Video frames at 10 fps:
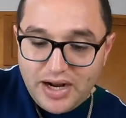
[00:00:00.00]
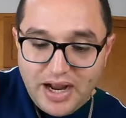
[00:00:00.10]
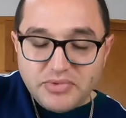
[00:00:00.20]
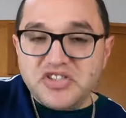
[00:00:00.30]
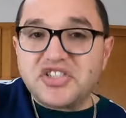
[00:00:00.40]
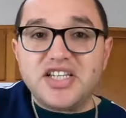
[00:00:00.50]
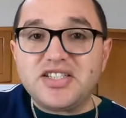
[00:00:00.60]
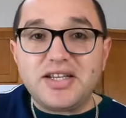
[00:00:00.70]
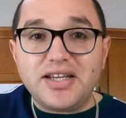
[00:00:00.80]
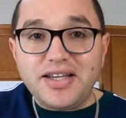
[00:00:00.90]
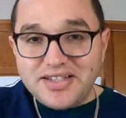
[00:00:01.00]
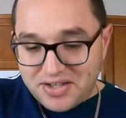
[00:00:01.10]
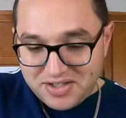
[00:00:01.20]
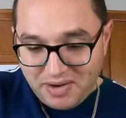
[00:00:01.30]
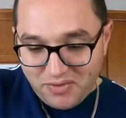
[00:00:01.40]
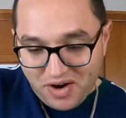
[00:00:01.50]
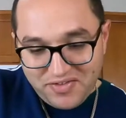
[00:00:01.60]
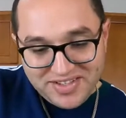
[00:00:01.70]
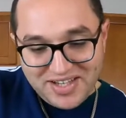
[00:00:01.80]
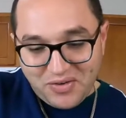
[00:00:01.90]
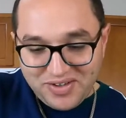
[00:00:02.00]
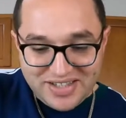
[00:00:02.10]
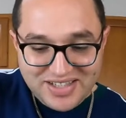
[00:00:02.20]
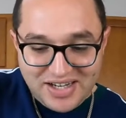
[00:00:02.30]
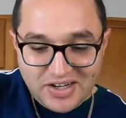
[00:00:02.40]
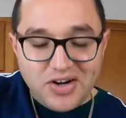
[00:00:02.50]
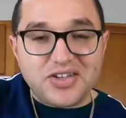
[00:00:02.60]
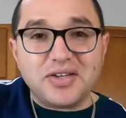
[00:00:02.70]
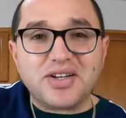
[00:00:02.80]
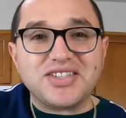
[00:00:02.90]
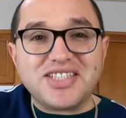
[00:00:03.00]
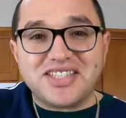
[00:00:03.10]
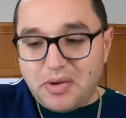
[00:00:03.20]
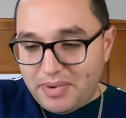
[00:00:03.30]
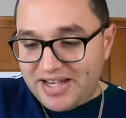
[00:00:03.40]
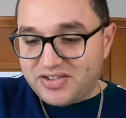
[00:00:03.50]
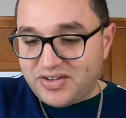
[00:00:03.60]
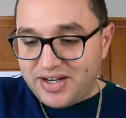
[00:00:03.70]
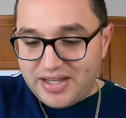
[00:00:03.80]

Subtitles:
I'm just seasoning these because my wife is the one that's gonna cook them, because she's the master at